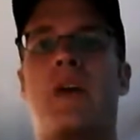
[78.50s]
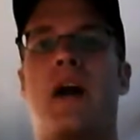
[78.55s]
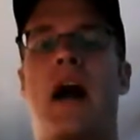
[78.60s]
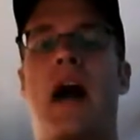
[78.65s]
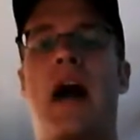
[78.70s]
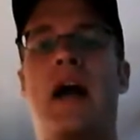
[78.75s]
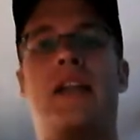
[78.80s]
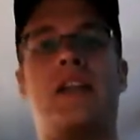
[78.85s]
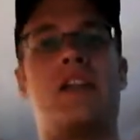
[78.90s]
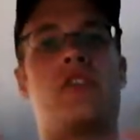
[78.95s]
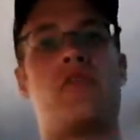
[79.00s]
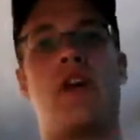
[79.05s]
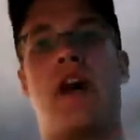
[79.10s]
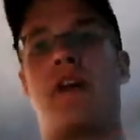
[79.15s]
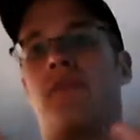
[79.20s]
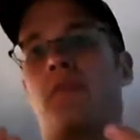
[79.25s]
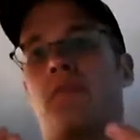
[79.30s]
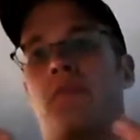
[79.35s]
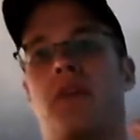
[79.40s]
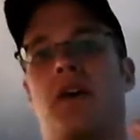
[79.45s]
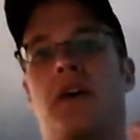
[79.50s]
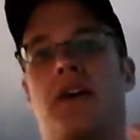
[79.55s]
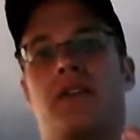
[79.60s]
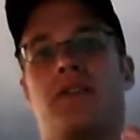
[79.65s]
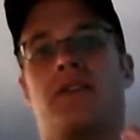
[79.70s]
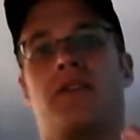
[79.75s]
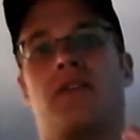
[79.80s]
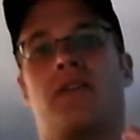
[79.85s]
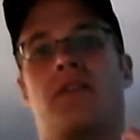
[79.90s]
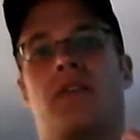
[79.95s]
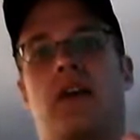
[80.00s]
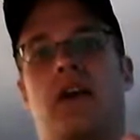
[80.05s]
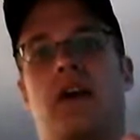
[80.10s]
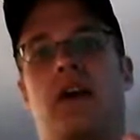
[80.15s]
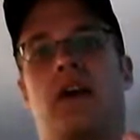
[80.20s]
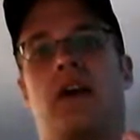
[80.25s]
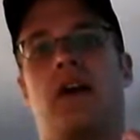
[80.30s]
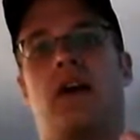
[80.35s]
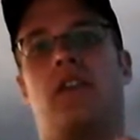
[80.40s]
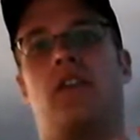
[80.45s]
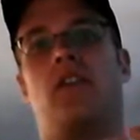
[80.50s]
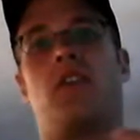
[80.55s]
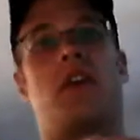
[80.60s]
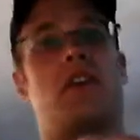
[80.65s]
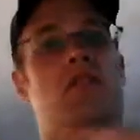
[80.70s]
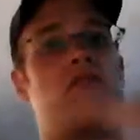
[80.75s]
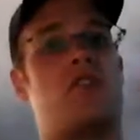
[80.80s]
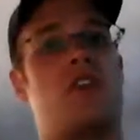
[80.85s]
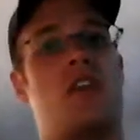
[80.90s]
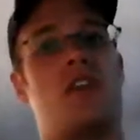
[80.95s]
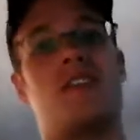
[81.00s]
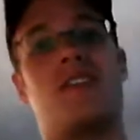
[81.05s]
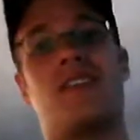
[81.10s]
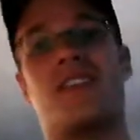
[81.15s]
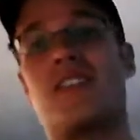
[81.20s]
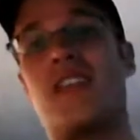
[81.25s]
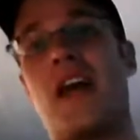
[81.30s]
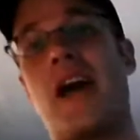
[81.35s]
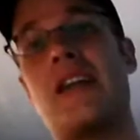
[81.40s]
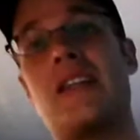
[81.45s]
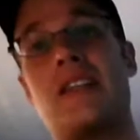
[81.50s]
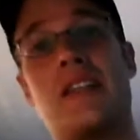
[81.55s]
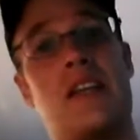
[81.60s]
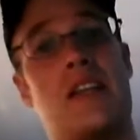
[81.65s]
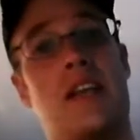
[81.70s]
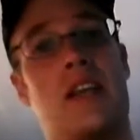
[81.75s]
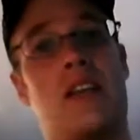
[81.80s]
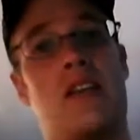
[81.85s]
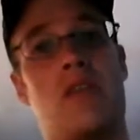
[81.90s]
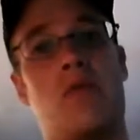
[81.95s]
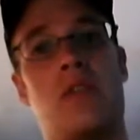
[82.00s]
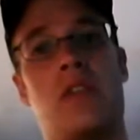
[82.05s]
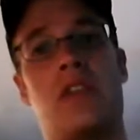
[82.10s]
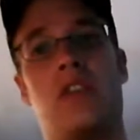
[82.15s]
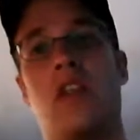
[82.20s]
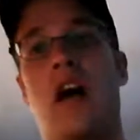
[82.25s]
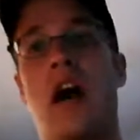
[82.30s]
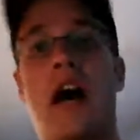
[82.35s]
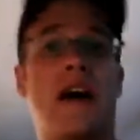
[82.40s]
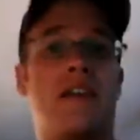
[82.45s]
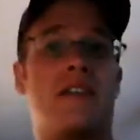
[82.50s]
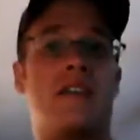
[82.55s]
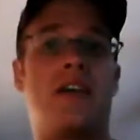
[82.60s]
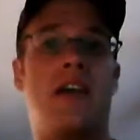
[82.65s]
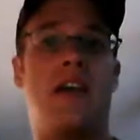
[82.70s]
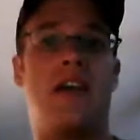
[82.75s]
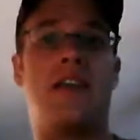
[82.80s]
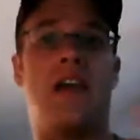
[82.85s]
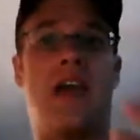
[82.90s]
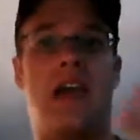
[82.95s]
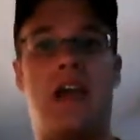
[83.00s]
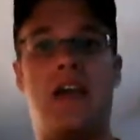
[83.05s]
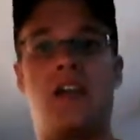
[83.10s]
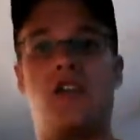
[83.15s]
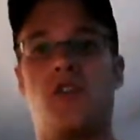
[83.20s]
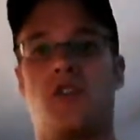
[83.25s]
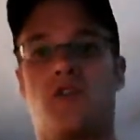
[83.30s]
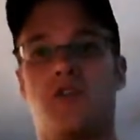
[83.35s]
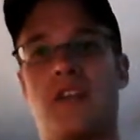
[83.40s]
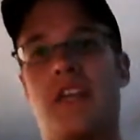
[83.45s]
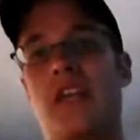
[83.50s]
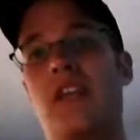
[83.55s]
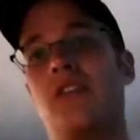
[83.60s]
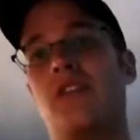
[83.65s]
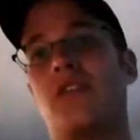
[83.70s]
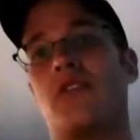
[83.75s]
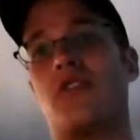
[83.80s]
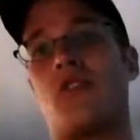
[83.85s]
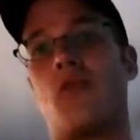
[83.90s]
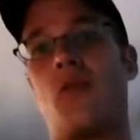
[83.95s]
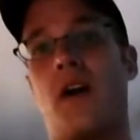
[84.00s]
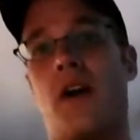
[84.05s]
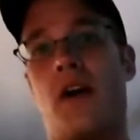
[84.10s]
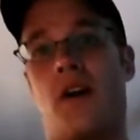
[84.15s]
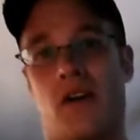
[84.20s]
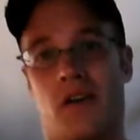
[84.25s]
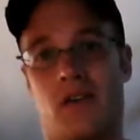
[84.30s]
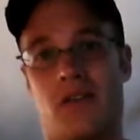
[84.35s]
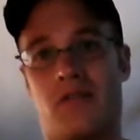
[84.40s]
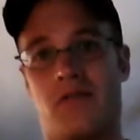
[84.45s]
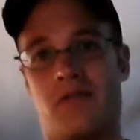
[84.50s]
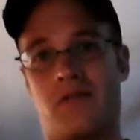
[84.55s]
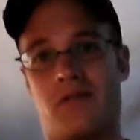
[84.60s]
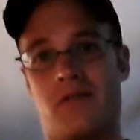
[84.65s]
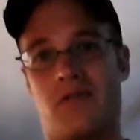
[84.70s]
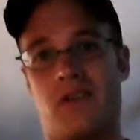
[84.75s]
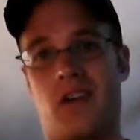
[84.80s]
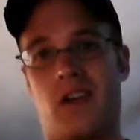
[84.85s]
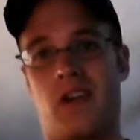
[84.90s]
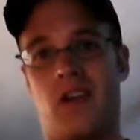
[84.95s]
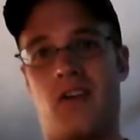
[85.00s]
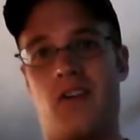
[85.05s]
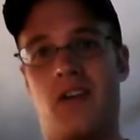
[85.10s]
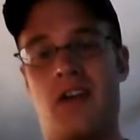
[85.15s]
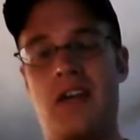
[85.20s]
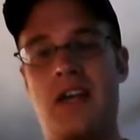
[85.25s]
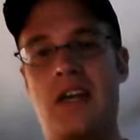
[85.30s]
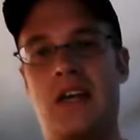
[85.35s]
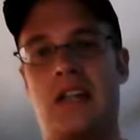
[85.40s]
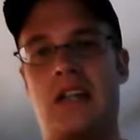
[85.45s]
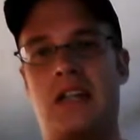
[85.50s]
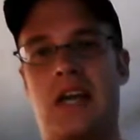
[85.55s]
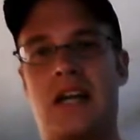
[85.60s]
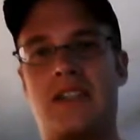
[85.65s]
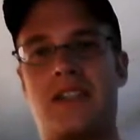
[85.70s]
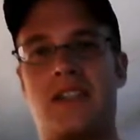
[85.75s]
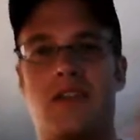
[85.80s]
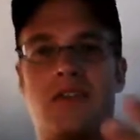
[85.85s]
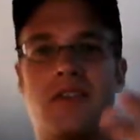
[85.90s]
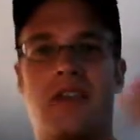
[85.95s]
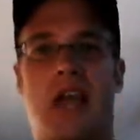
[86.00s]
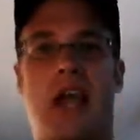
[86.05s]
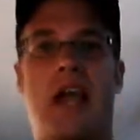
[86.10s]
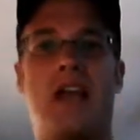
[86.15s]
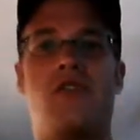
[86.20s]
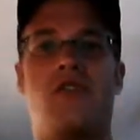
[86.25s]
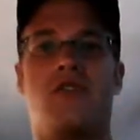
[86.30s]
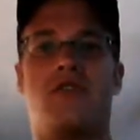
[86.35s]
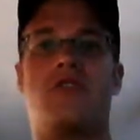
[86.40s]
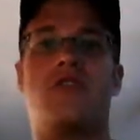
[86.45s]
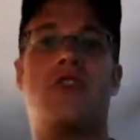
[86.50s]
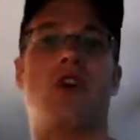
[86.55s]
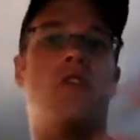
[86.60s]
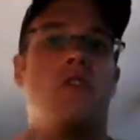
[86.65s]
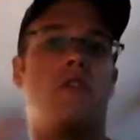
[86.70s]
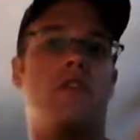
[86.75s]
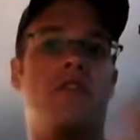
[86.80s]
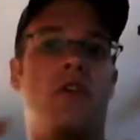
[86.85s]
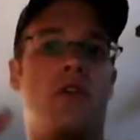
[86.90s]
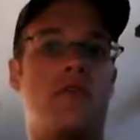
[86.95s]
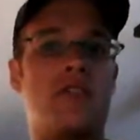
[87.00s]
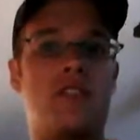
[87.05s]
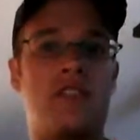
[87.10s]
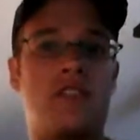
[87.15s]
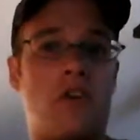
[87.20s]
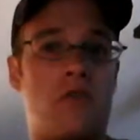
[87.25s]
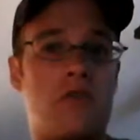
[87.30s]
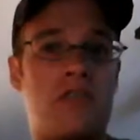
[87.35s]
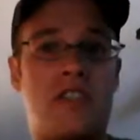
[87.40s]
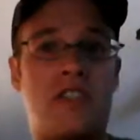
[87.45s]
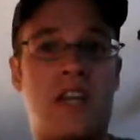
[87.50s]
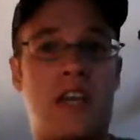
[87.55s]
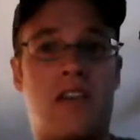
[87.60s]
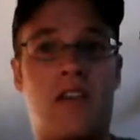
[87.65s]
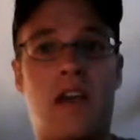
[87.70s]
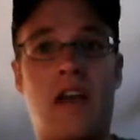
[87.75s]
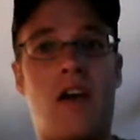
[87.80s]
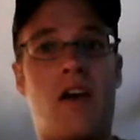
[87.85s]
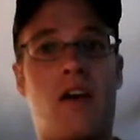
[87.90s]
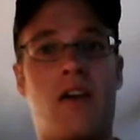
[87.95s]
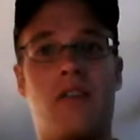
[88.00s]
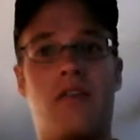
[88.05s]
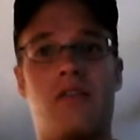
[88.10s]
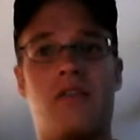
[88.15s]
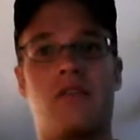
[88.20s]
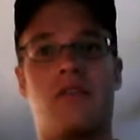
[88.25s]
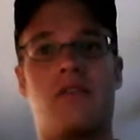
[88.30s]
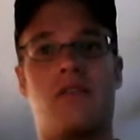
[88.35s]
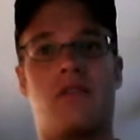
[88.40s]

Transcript: A highly trafficked place. Look at Genesis 19 with Lot and the angels in the square. You know, Lot tells the angels, don't stay there,